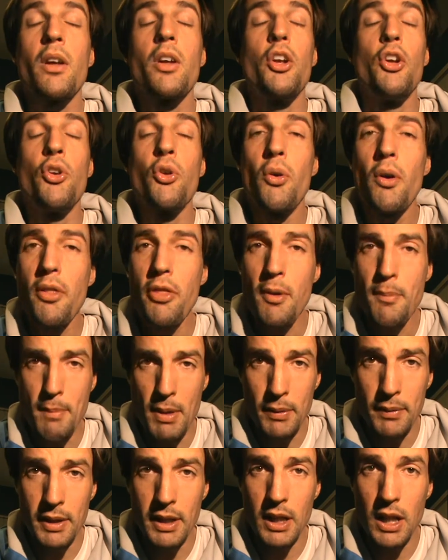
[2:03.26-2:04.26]
North
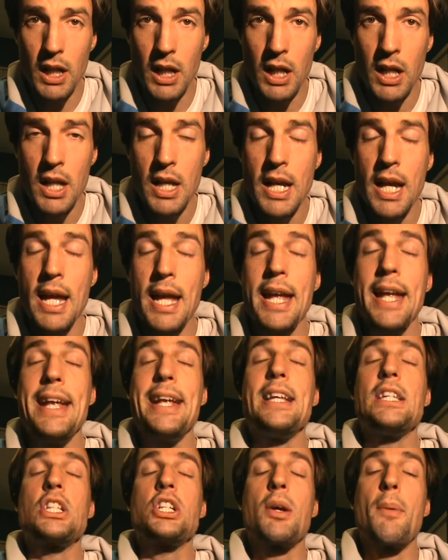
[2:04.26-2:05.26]
America
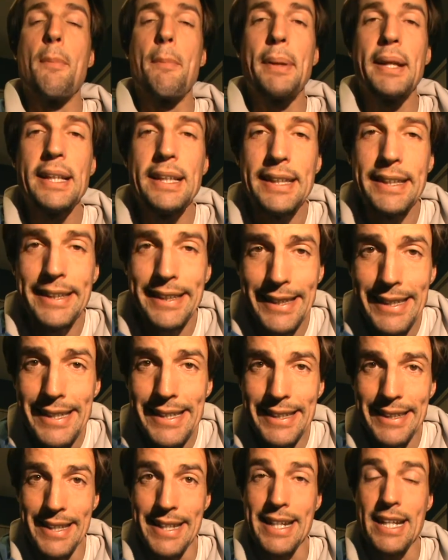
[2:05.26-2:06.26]
is
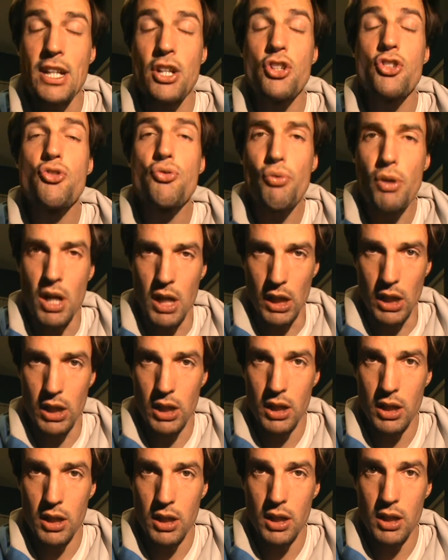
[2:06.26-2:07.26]
completely drunk
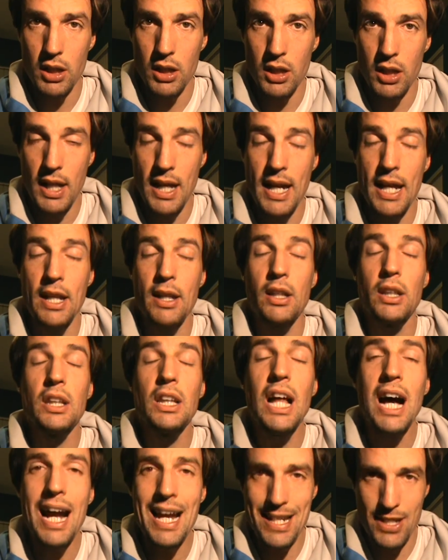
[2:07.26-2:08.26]
and
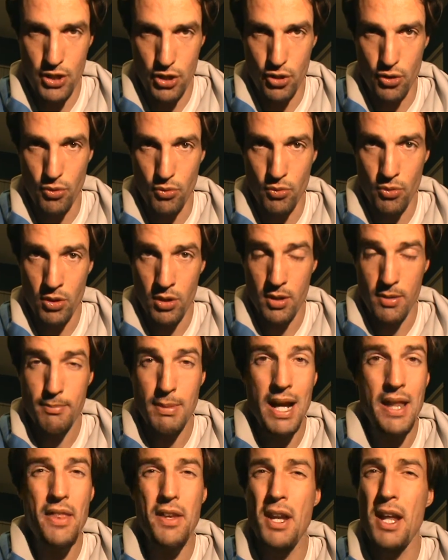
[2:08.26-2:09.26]
lied to
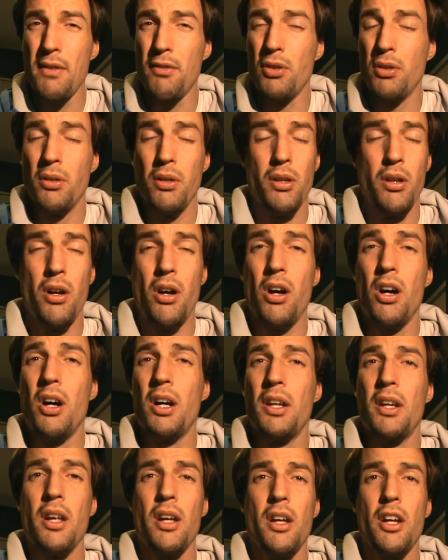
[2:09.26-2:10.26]
by the devil
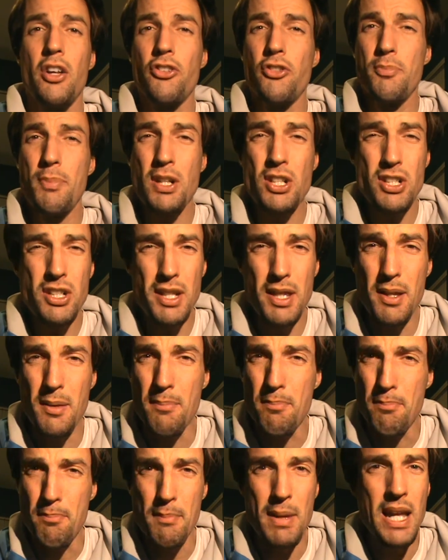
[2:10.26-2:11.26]
on especially the
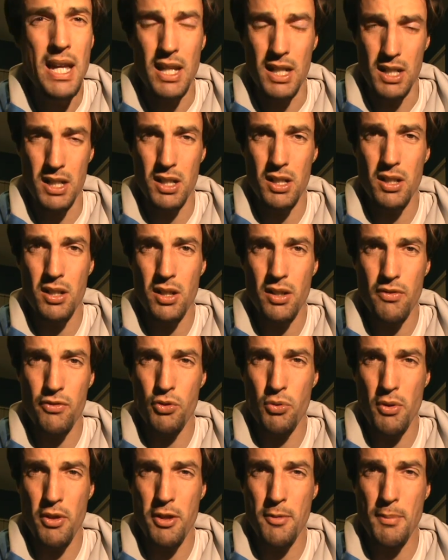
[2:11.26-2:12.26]
men of
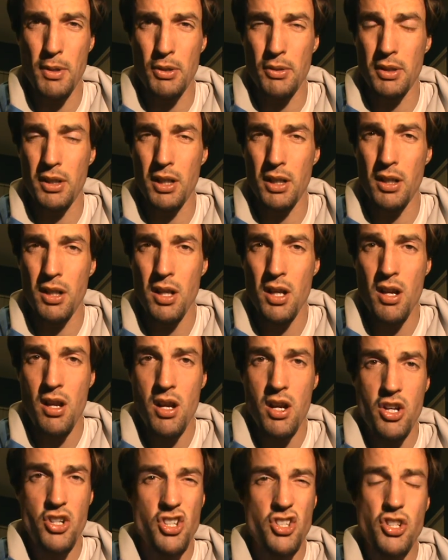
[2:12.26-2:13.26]
North America,
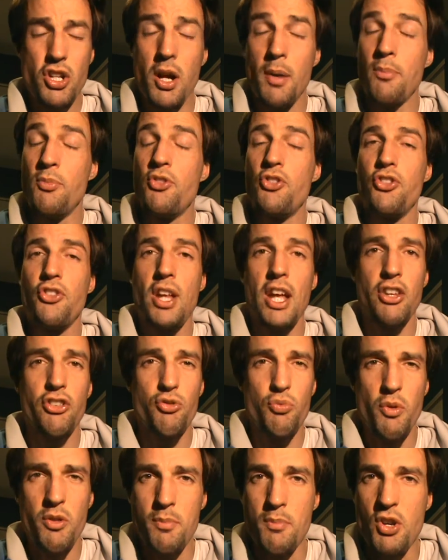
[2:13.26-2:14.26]
just
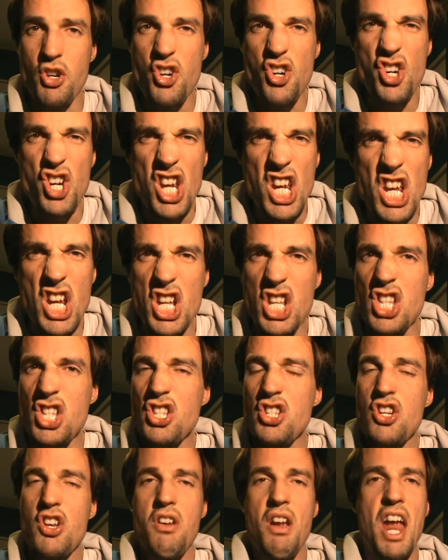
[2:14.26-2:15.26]
obsessed with
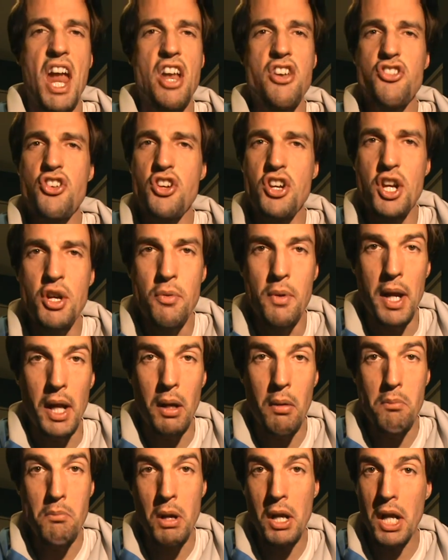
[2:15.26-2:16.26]
machines, engineering,
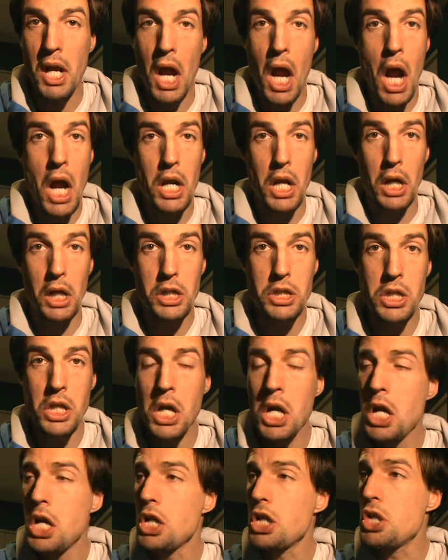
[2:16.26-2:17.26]
mechanics,
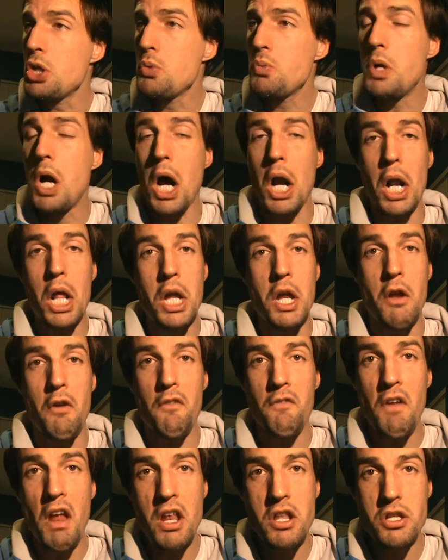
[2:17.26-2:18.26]
you got to
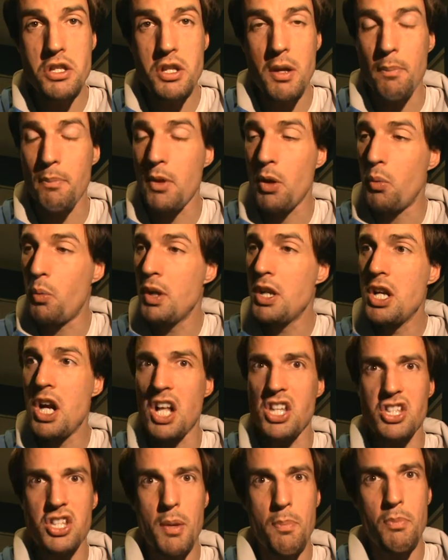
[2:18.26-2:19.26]
invent something. We
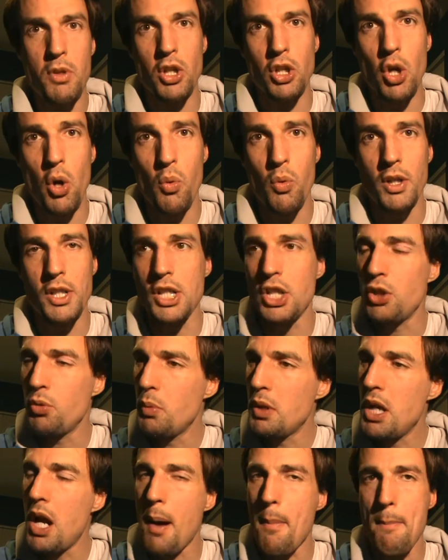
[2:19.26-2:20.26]
got something going here.
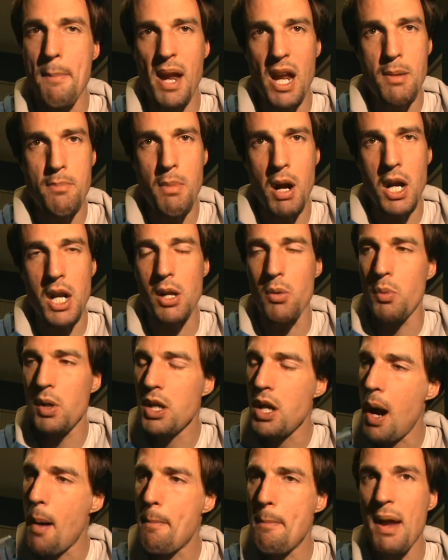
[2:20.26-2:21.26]
We got big money. We
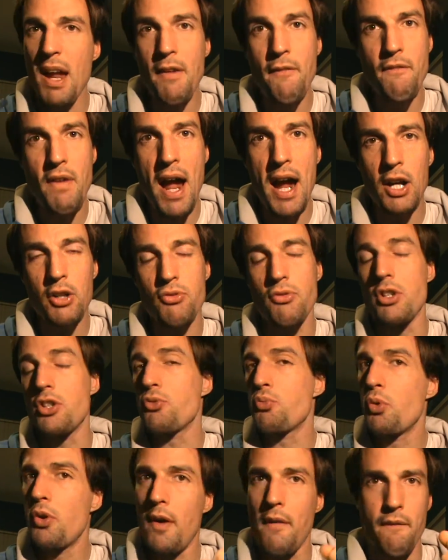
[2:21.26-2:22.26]
got big factories.
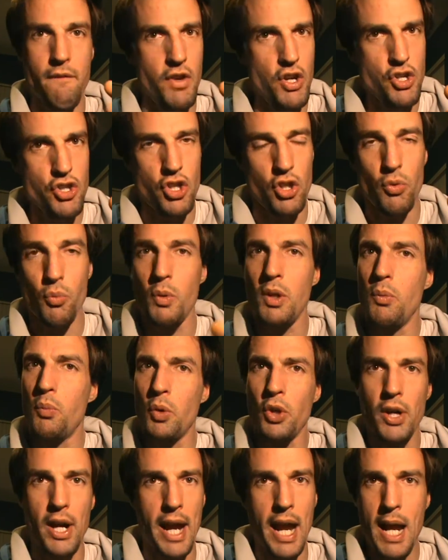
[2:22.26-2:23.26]
We're efficient. We,
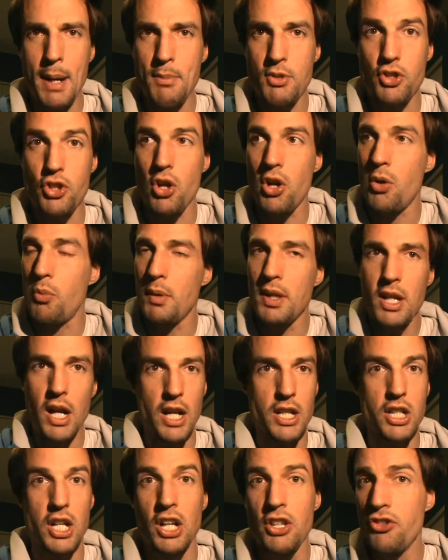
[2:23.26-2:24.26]
are Amazon. We
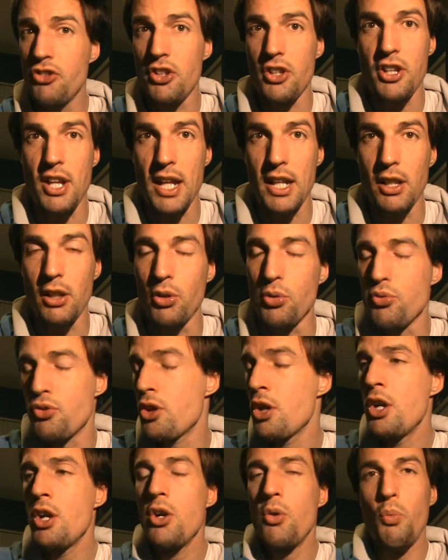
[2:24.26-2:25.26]
got tons of dead loot.
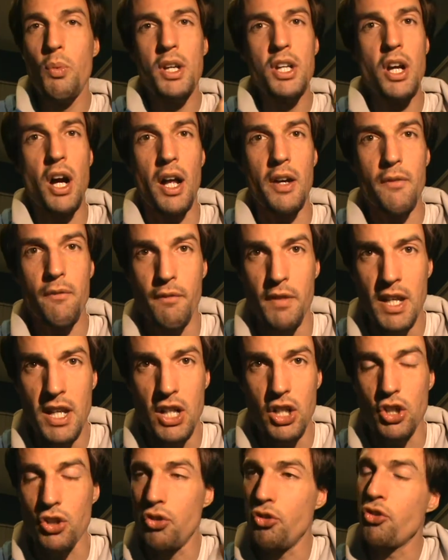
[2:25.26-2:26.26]
We got
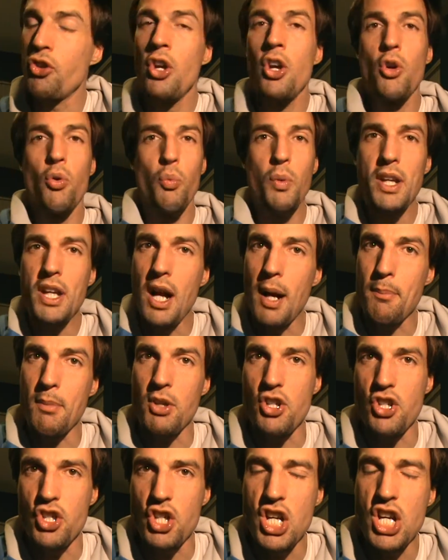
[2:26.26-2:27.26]
vehicles. We got
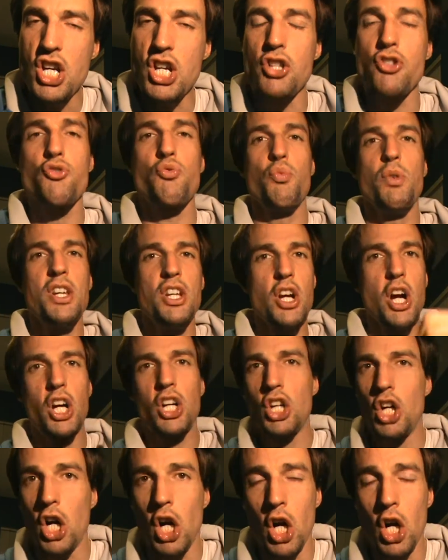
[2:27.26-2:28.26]
machines. We got
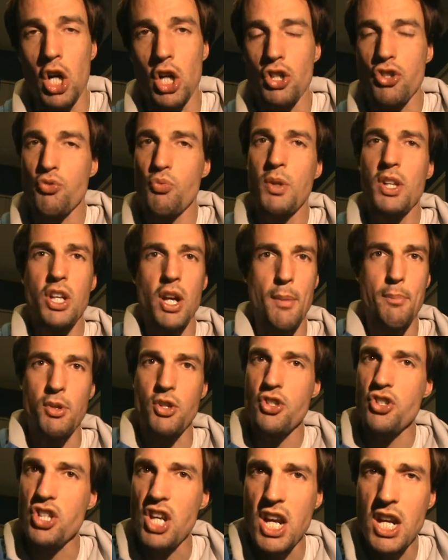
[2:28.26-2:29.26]
cars. We got
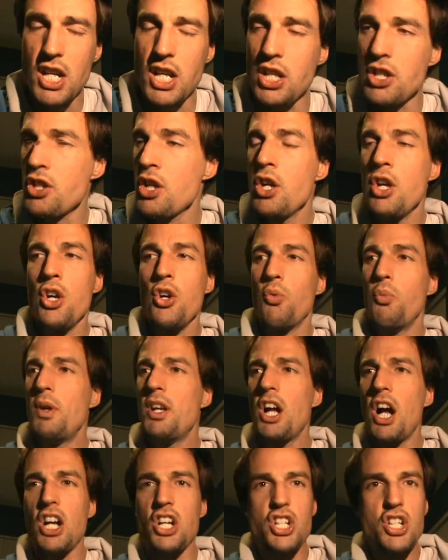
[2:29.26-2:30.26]
Mercedes. We
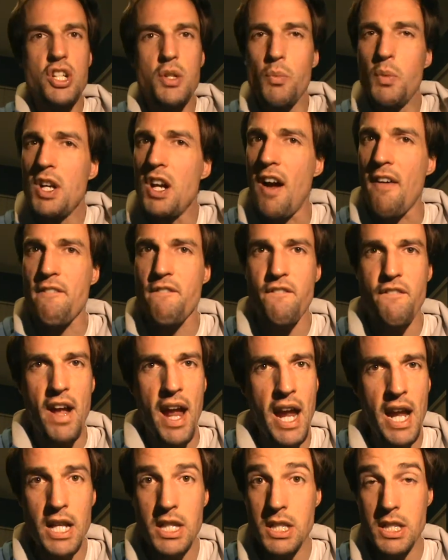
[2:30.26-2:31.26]
got we got
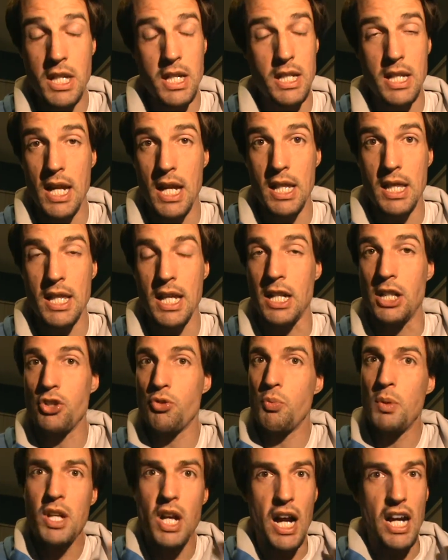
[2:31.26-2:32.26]
fancy dead things.
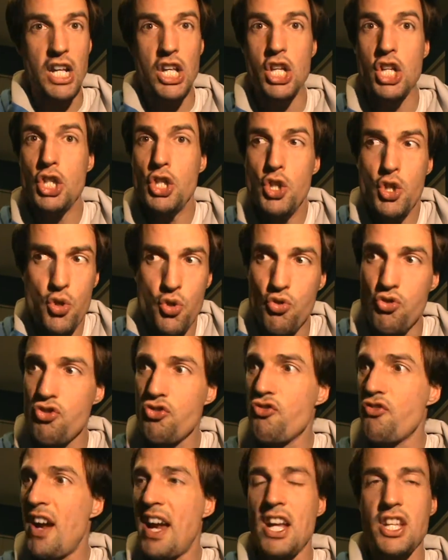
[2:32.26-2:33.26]
We got huge
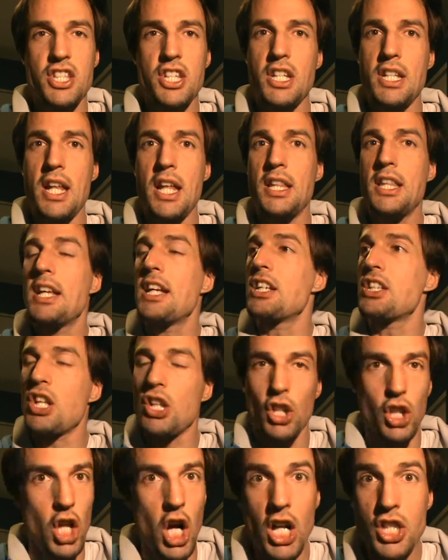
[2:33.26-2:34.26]
fancy dead things
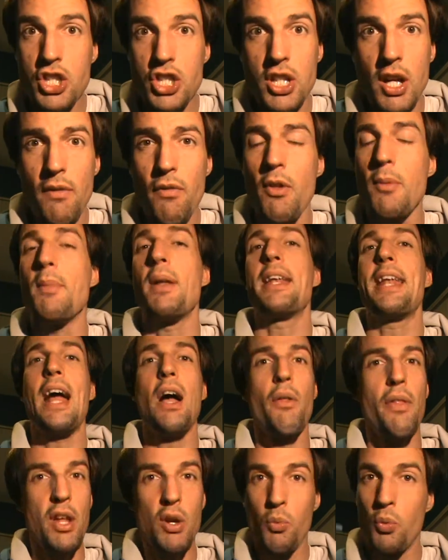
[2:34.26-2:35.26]
and lots of them. And
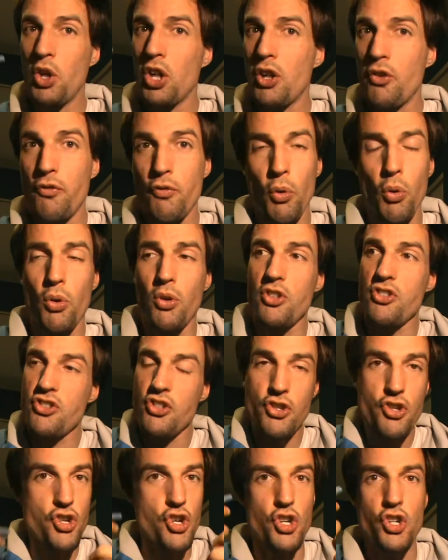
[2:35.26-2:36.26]
now they work for us.
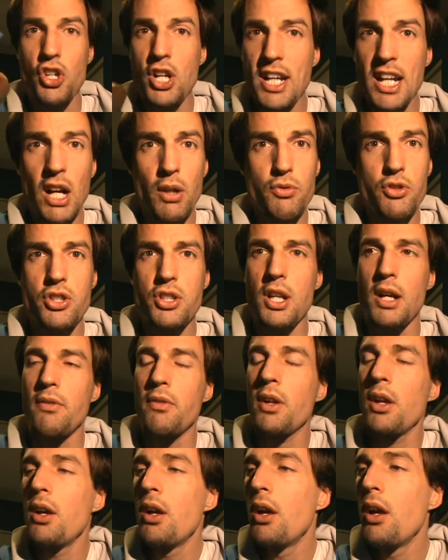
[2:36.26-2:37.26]
They're churning out stuff.